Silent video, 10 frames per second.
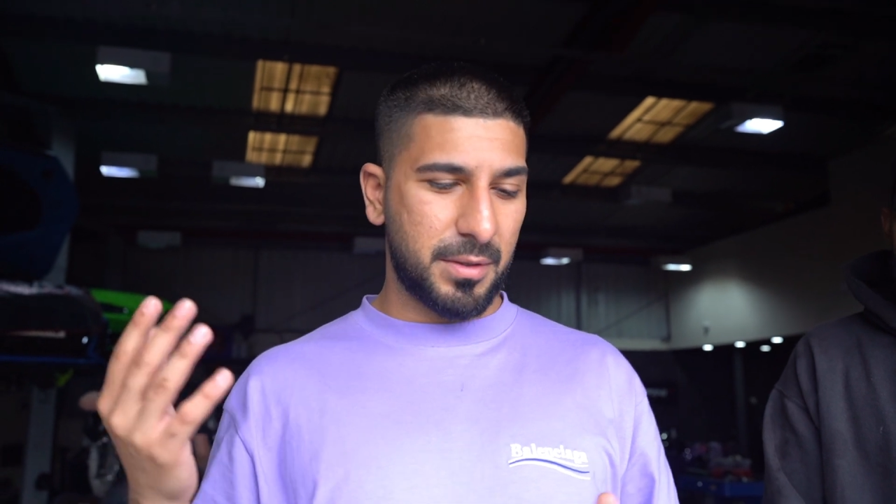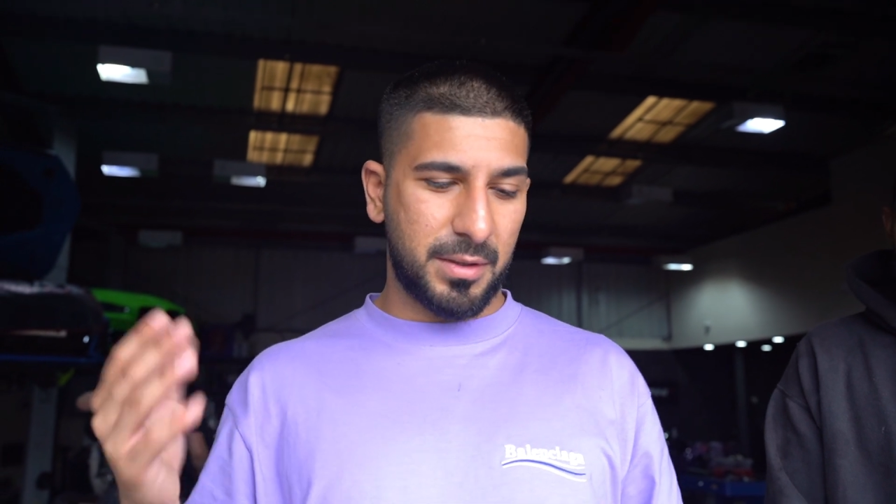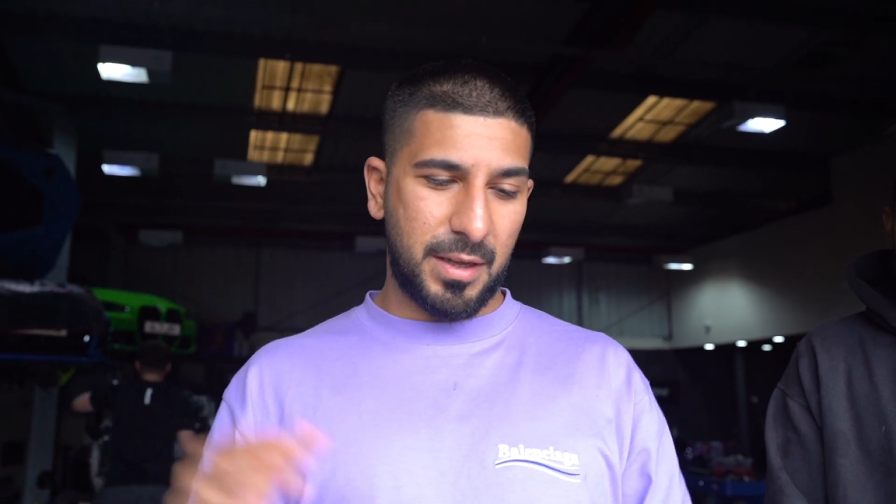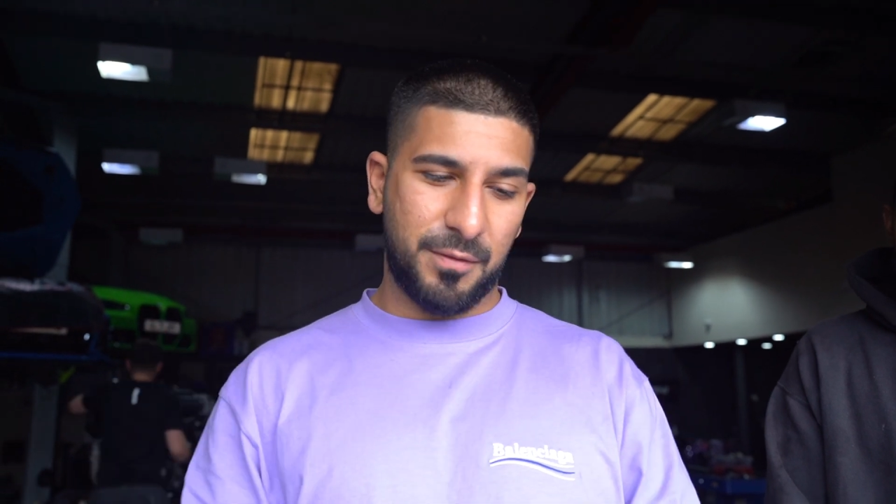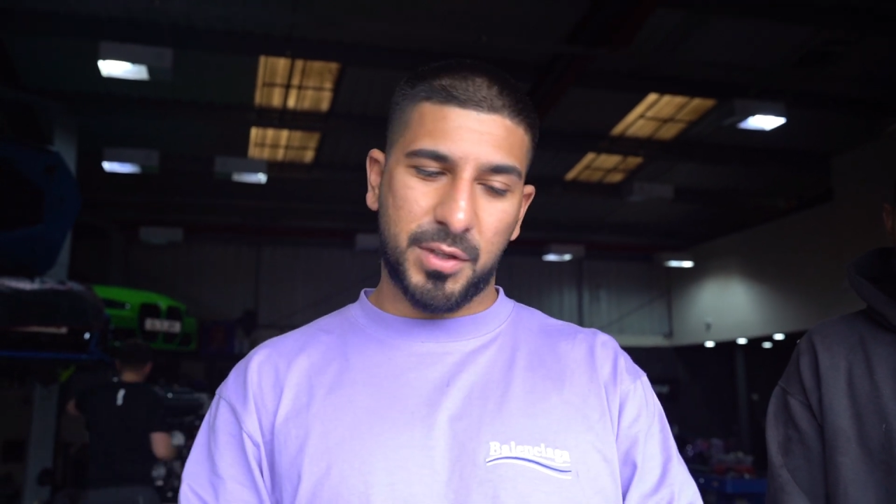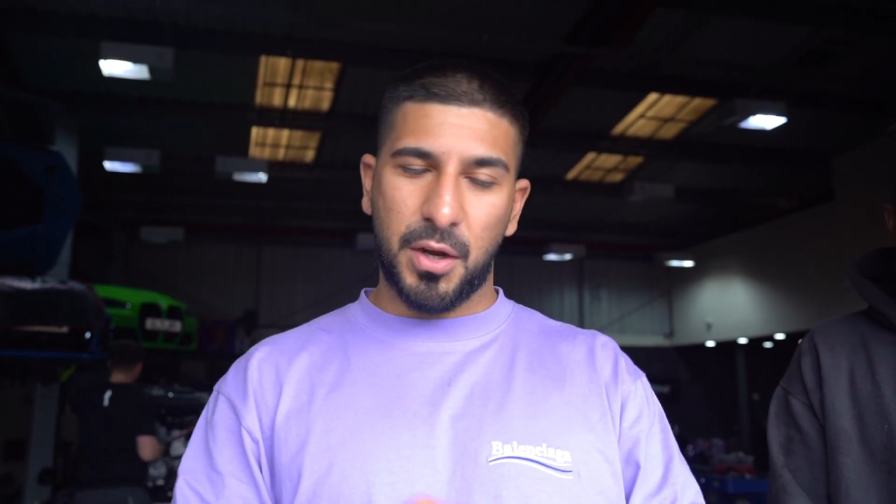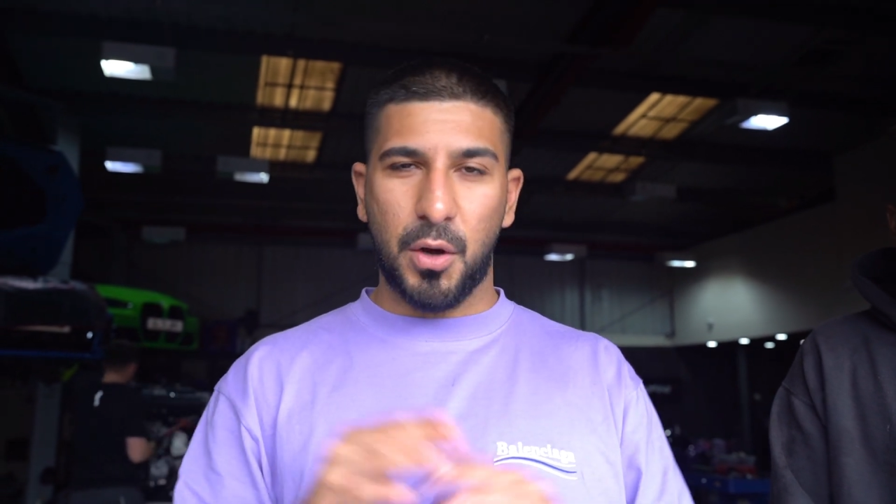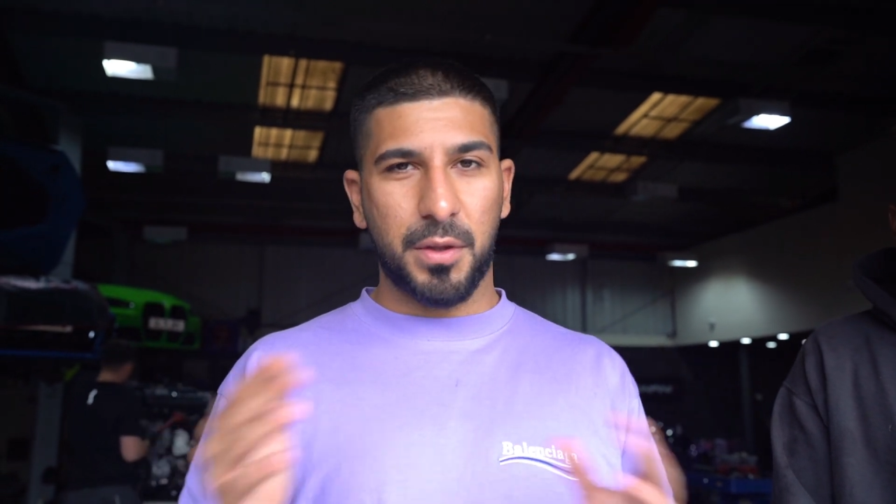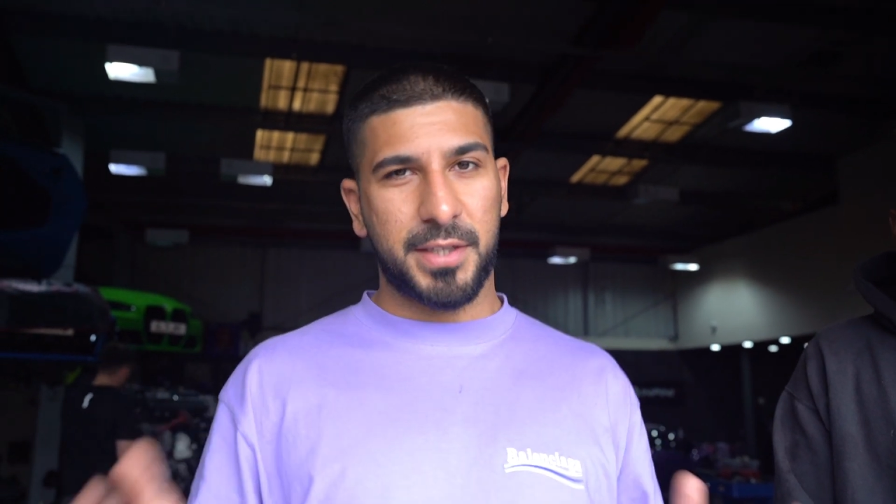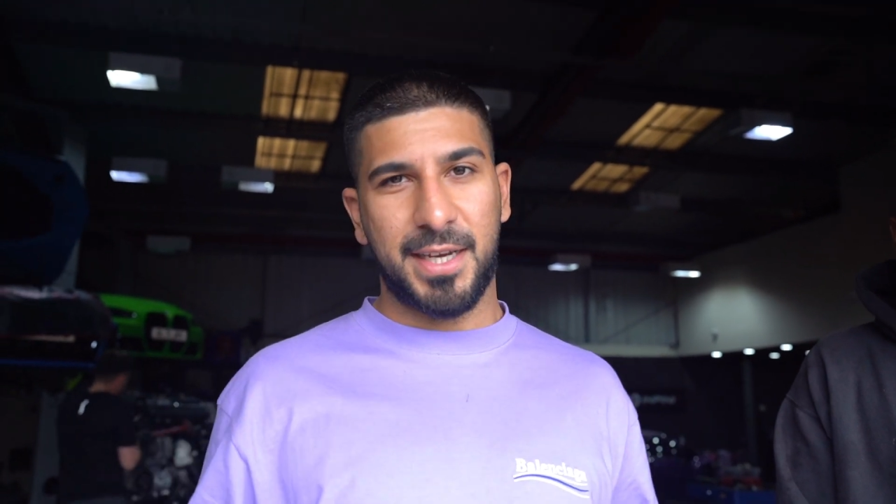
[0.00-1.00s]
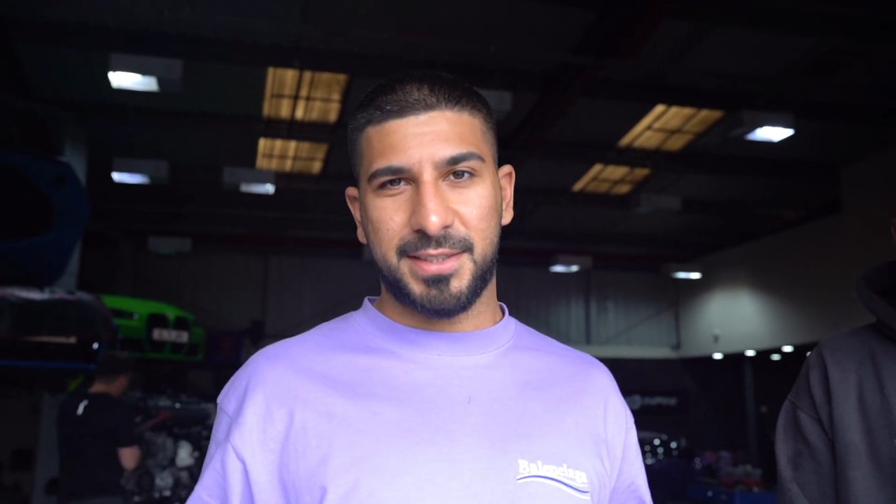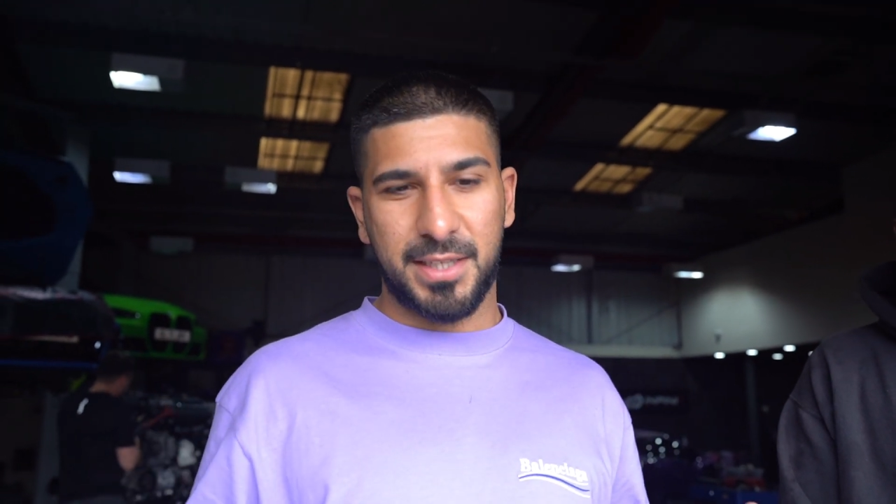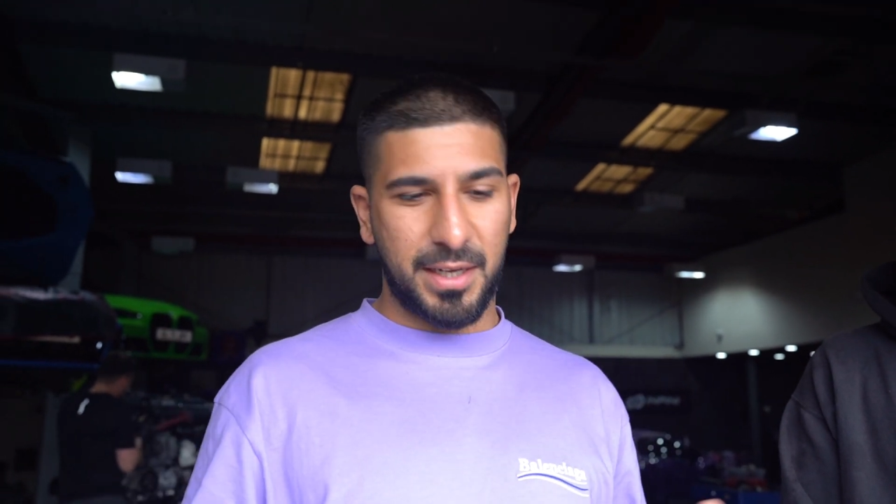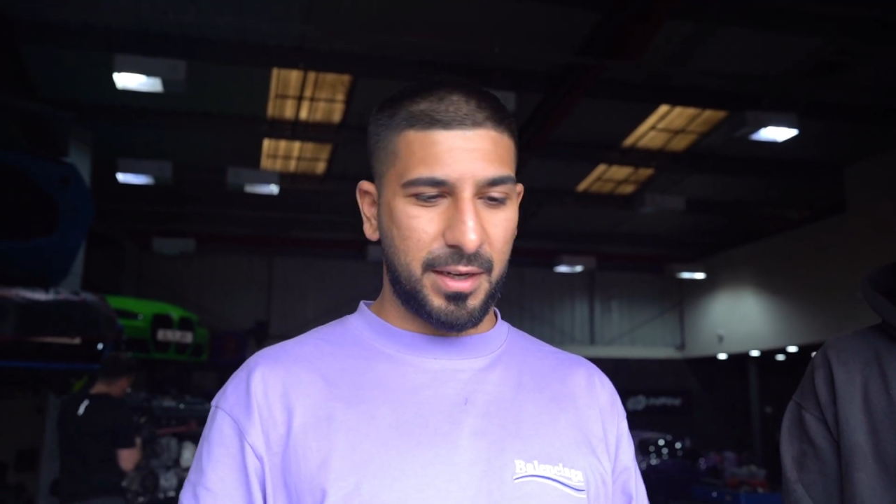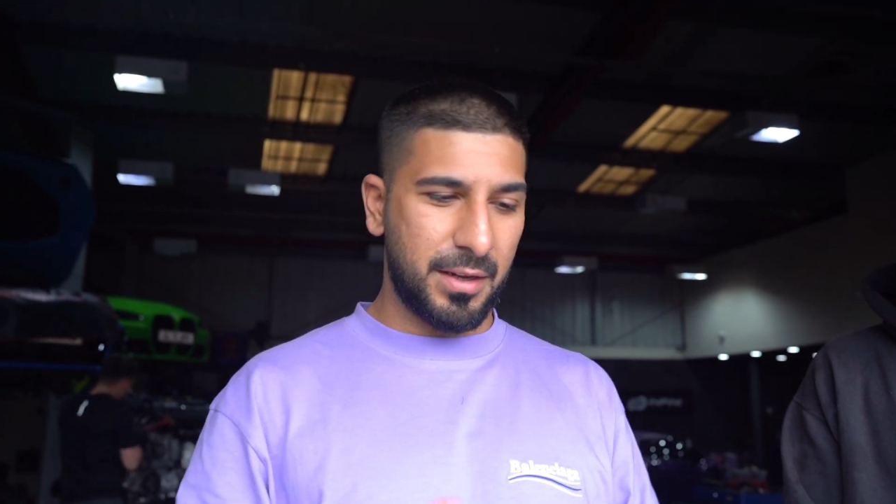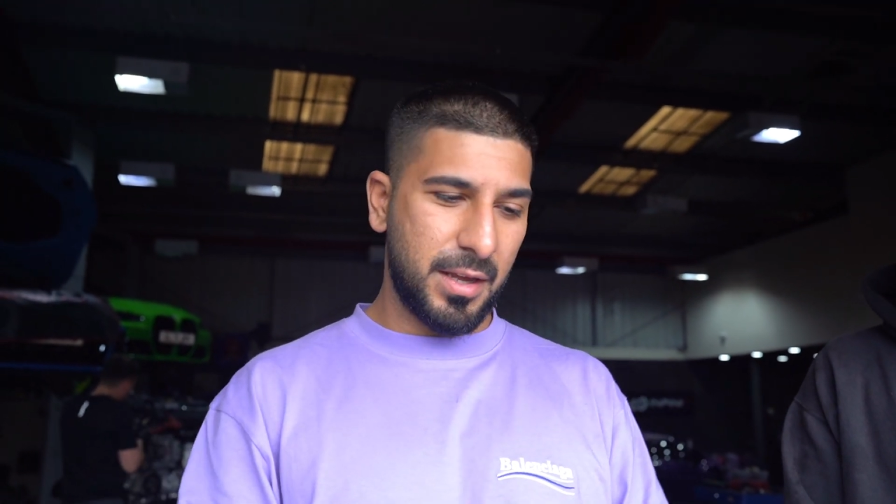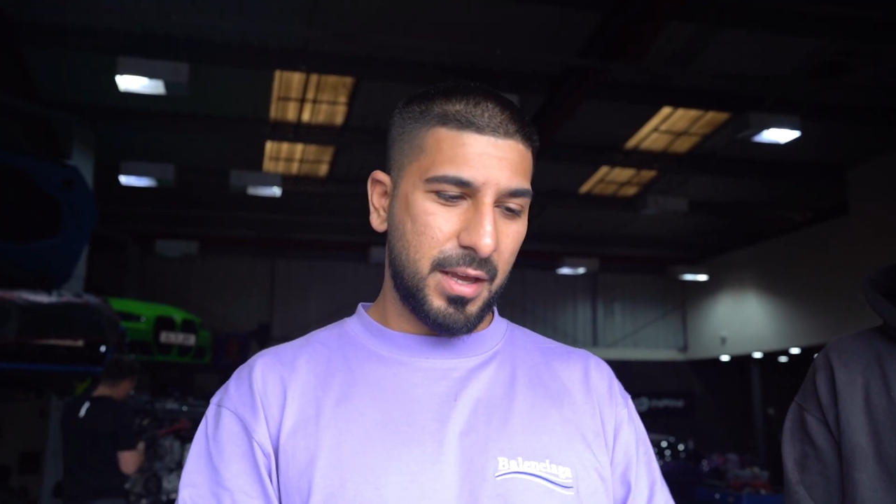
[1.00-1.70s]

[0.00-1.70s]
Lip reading: they've done all the testing,